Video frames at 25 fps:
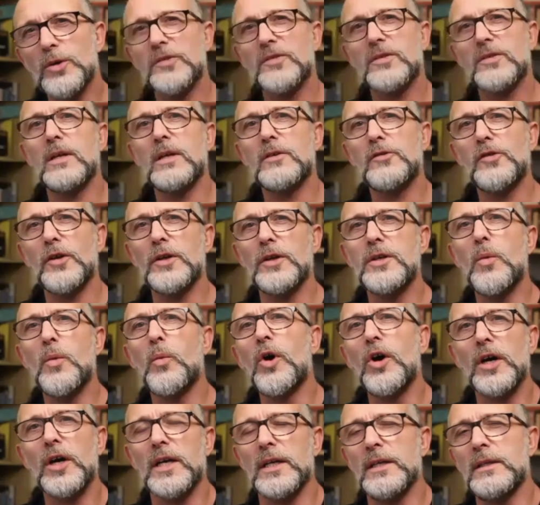you're
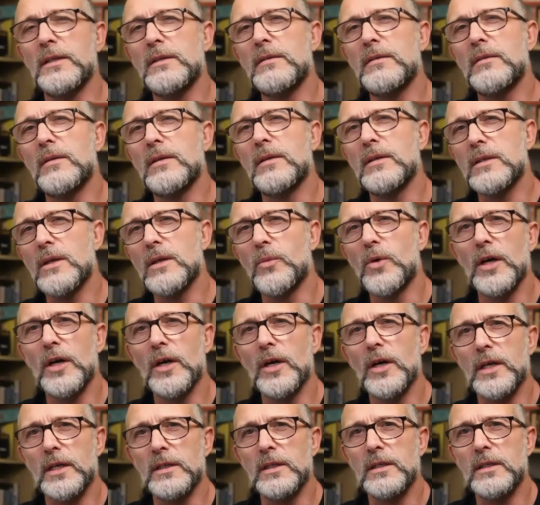working
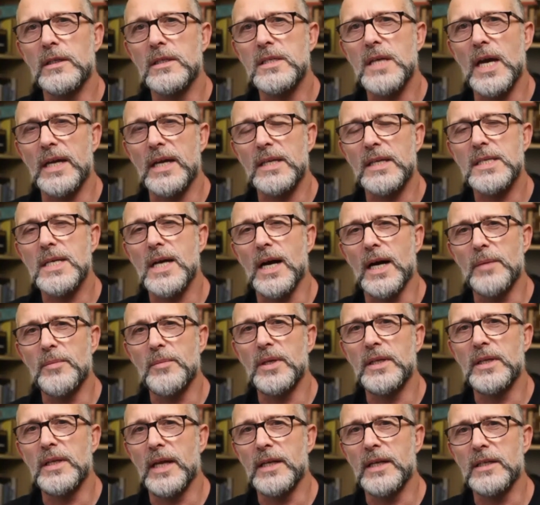in the daytime, and
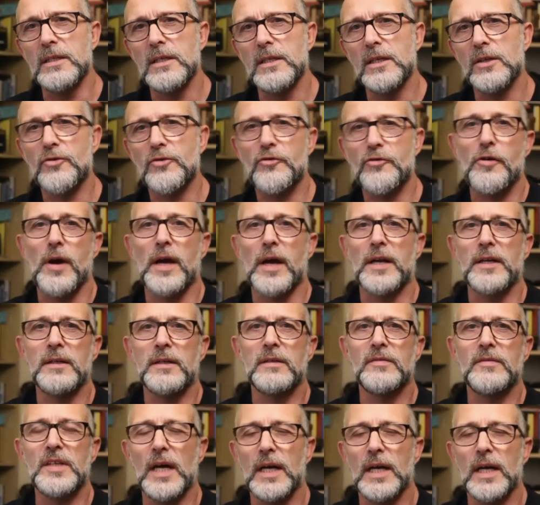then you're training in the
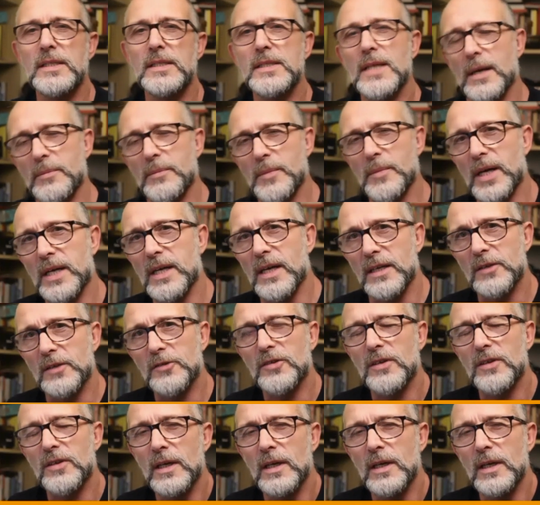nighttime, I guess. Yeah.